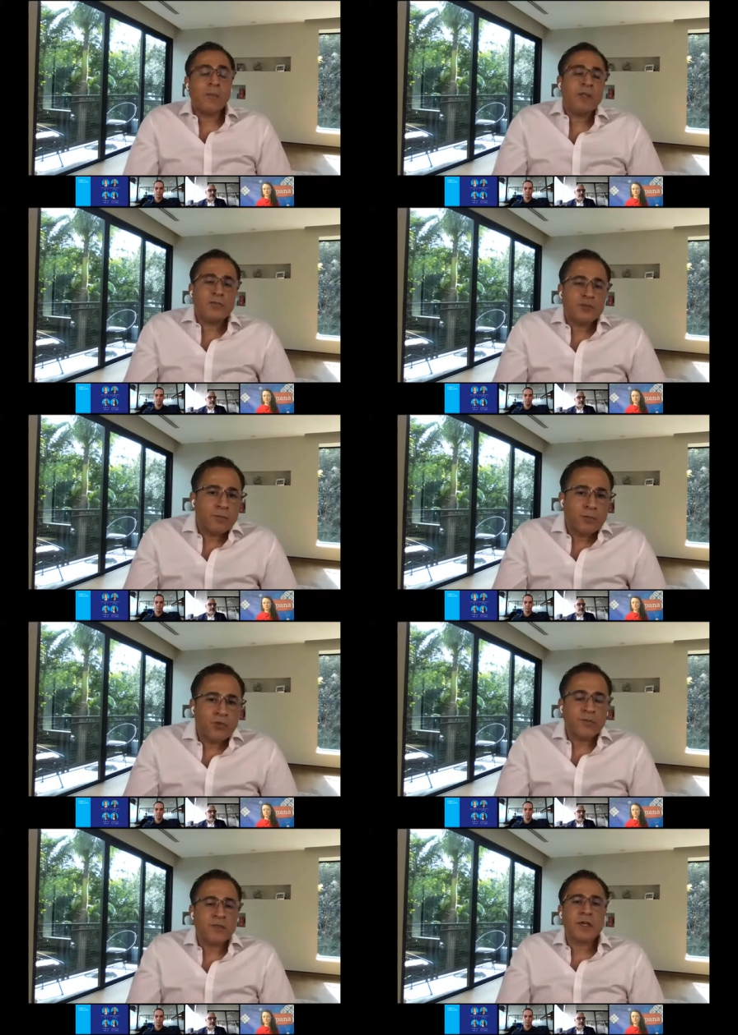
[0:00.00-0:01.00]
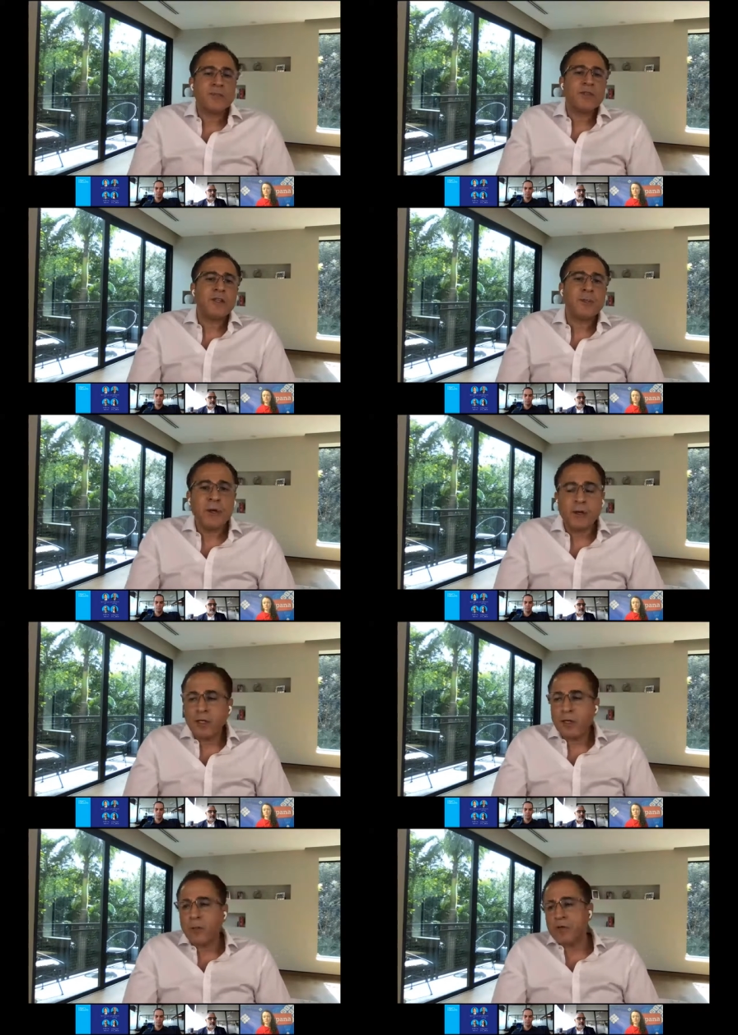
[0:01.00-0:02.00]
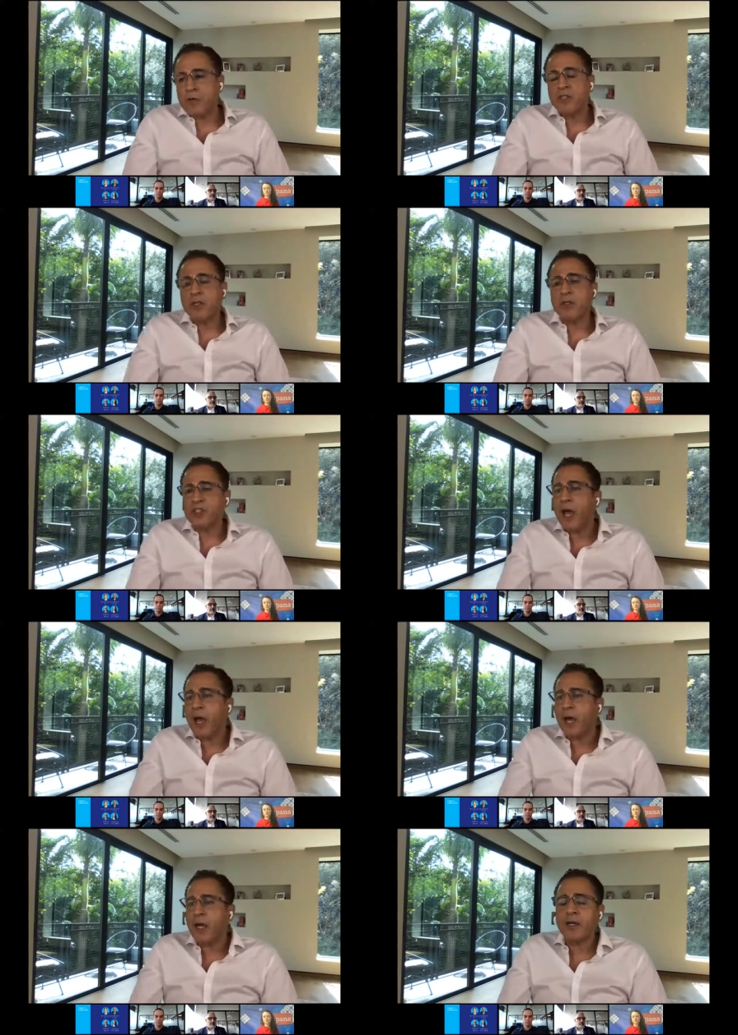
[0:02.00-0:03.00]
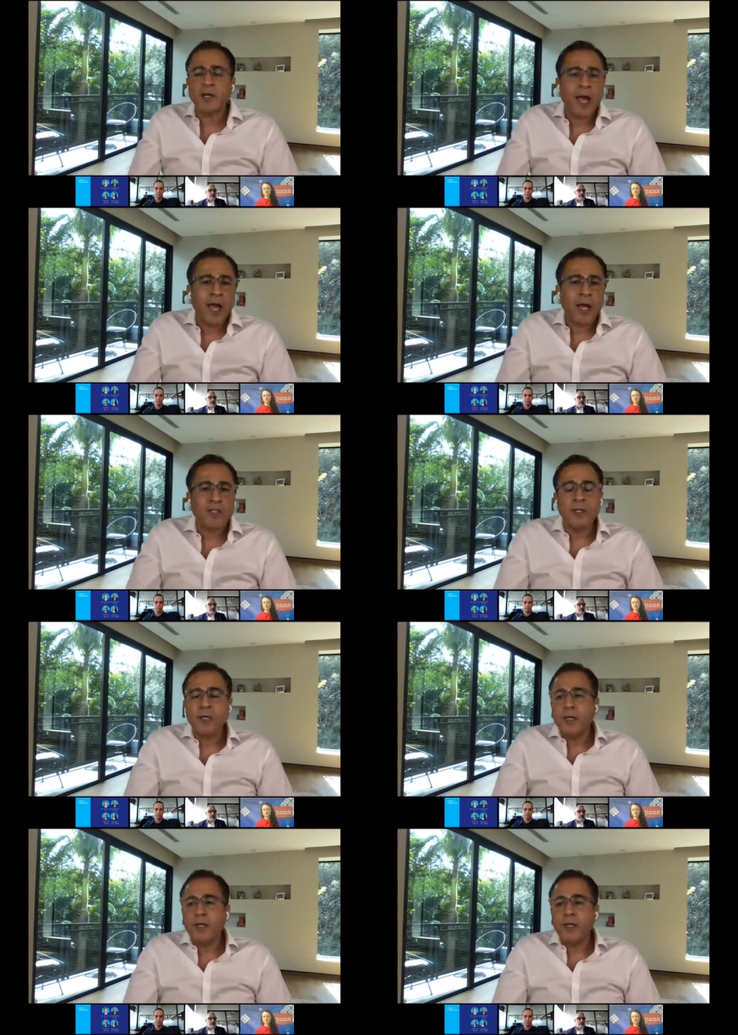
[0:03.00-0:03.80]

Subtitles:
I mean, so most of the times a debit card in our region, a check, a cash,